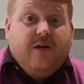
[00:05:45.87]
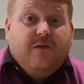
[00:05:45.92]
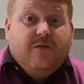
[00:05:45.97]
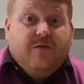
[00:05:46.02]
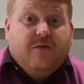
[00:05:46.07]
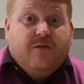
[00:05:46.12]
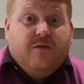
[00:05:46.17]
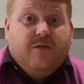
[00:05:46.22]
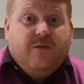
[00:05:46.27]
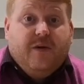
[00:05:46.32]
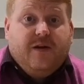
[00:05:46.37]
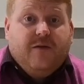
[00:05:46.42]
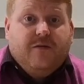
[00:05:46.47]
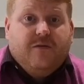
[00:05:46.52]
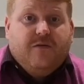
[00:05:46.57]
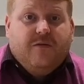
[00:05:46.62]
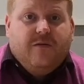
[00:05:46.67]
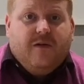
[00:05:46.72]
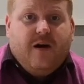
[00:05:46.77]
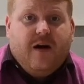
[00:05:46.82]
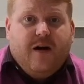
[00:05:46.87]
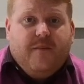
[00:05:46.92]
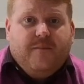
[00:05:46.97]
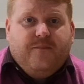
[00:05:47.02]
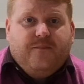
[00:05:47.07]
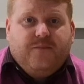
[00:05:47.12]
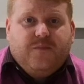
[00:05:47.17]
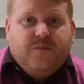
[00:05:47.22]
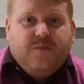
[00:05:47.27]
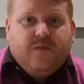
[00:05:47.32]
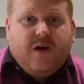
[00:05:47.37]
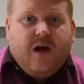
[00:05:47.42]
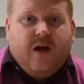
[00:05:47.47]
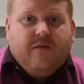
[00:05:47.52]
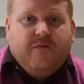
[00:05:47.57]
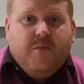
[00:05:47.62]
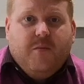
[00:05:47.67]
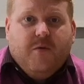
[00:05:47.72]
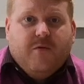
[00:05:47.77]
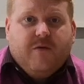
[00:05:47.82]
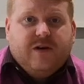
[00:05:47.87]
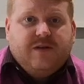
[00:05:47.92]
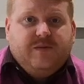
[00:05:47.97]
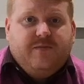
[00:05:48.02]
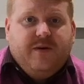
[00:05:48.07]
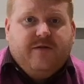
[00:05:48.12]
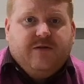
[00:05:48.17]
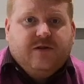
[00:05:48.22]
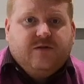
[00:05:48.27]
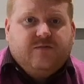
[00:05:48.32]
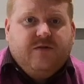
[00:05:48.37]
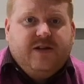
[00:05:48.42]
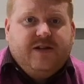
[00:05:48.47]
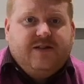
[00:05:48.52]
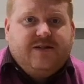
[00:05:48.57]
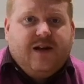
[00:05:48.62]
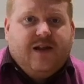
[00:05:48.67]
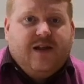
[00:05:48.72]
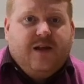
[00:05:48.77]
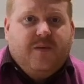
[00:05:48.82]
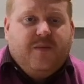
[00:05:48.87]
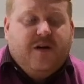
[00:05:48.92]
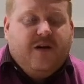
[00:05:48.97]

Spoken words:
you're kind of a more experienced reseller.